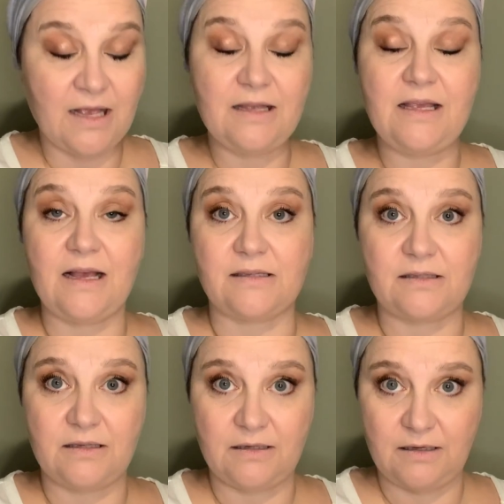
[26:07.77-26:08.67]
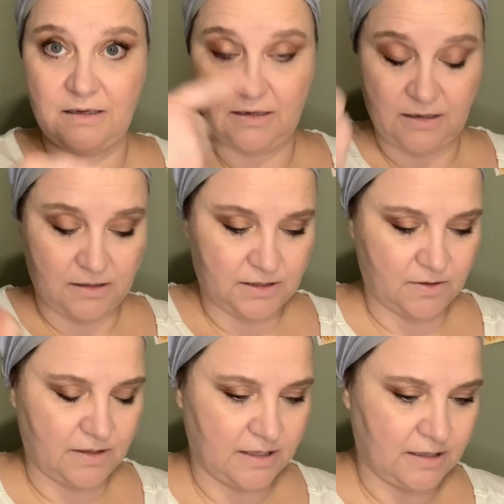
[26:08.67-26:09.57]
Yes, so
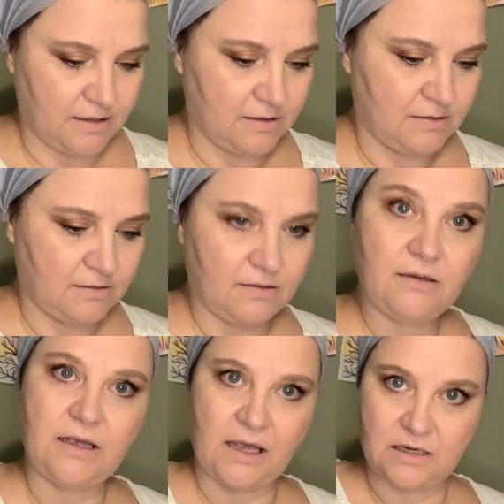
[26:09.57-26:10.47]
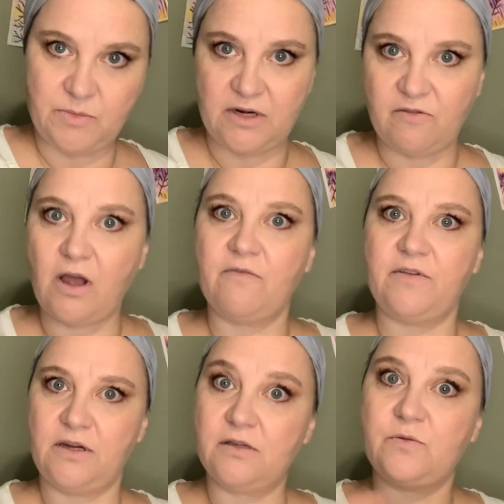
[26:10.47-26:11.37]
then gained a bit of
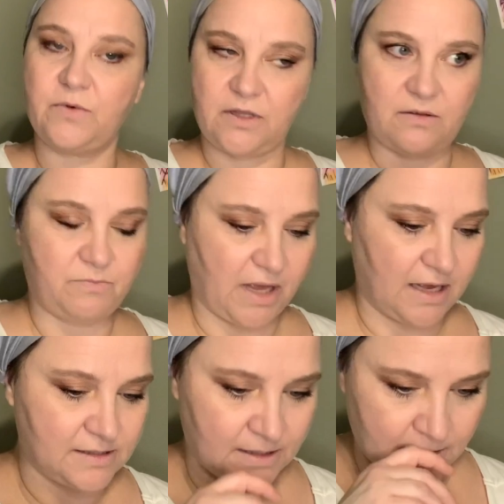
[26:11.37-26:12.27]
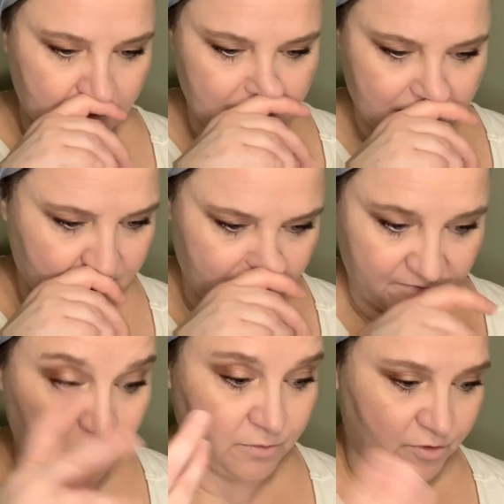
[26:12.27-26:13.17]
confidence with passing the
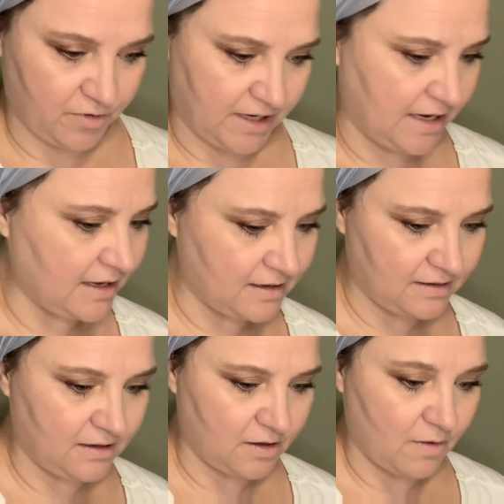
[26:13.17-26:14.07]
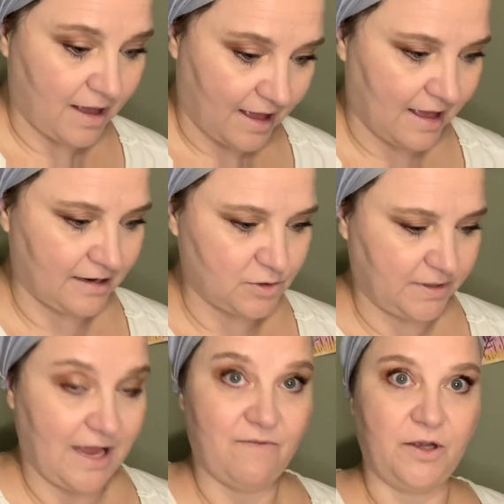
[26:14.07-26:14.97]
phone training and, you know, actually
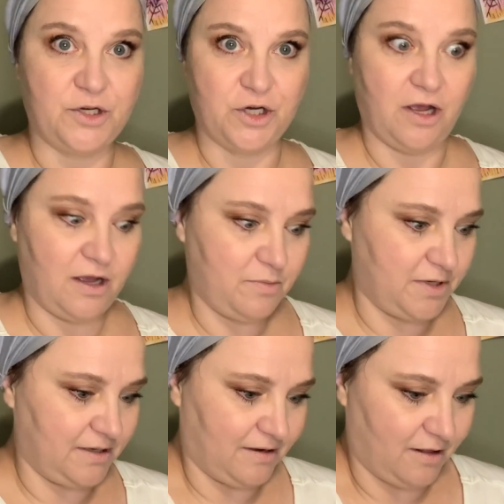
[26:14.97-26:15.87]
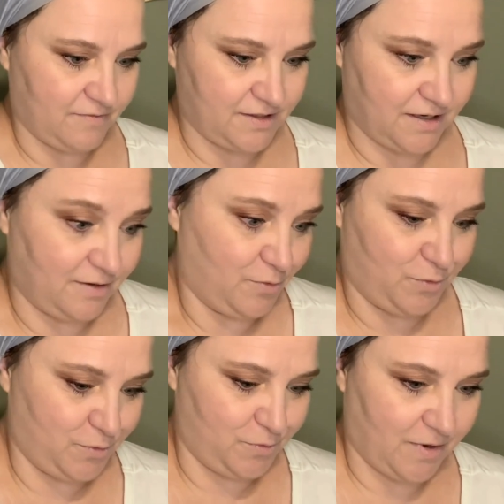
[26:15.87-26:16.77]
having a job, and all of a sudden,
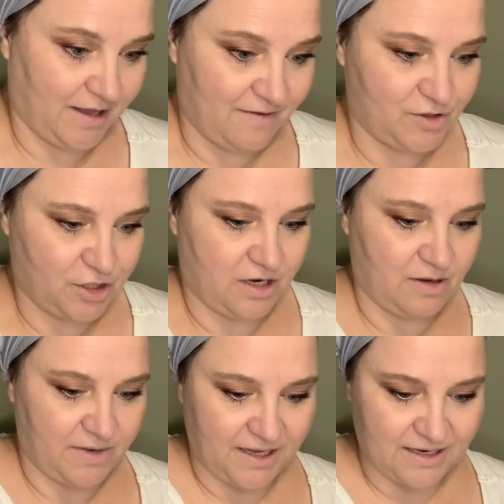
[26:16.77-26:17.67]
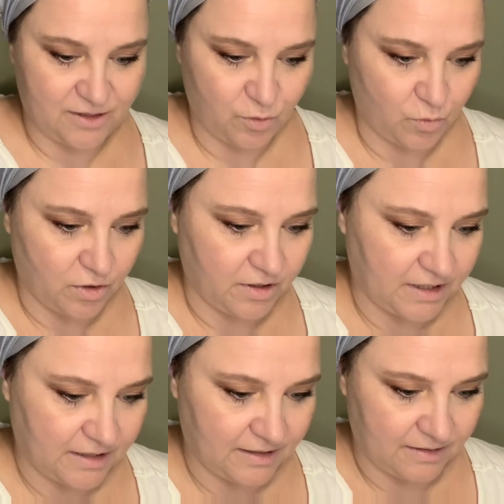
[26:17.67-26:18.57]
ooh, I have a job, I get to work
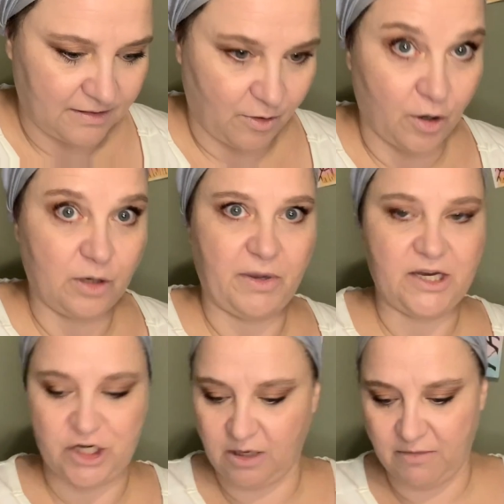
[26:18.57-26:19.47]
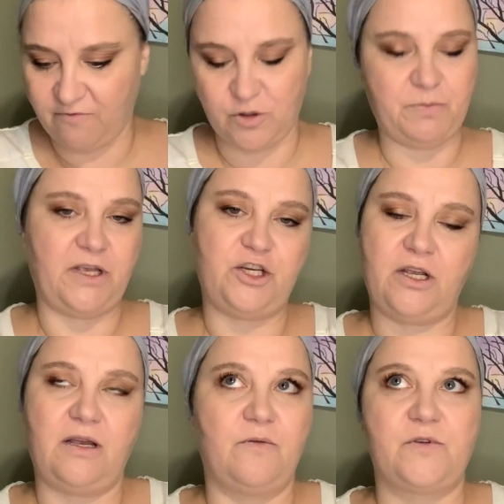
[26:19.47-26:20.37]
and earn a paycheck, my first
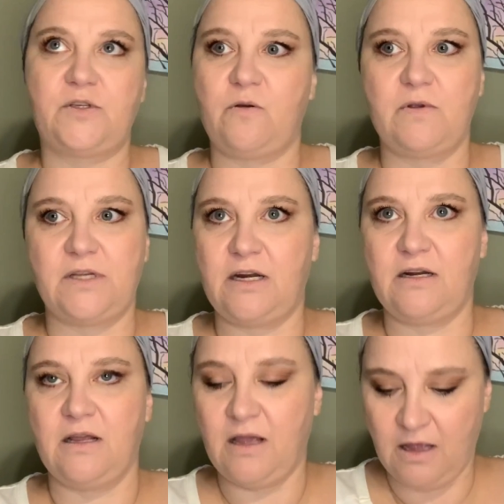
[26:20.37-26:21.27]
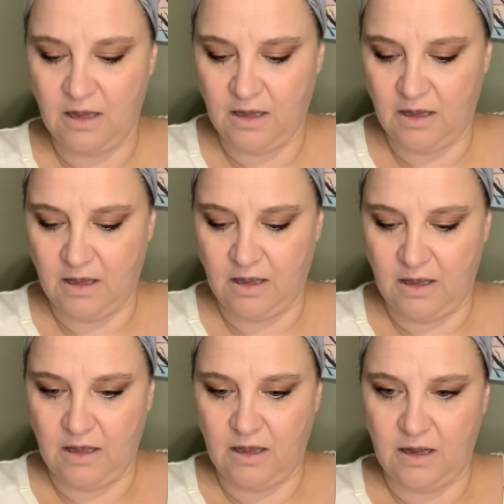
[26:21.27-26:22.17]
paycheck. I was so excited.
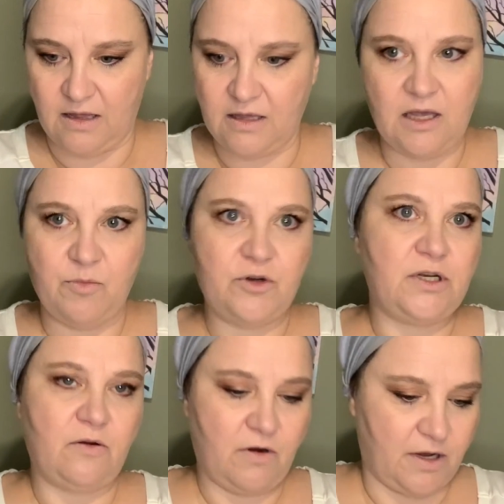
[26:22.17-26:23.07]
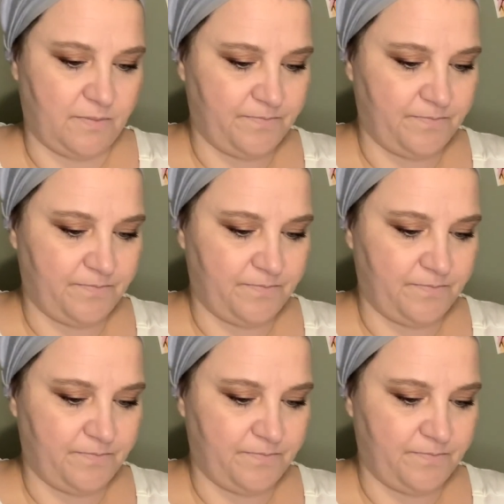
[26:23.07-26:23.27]
I think I burst out crying.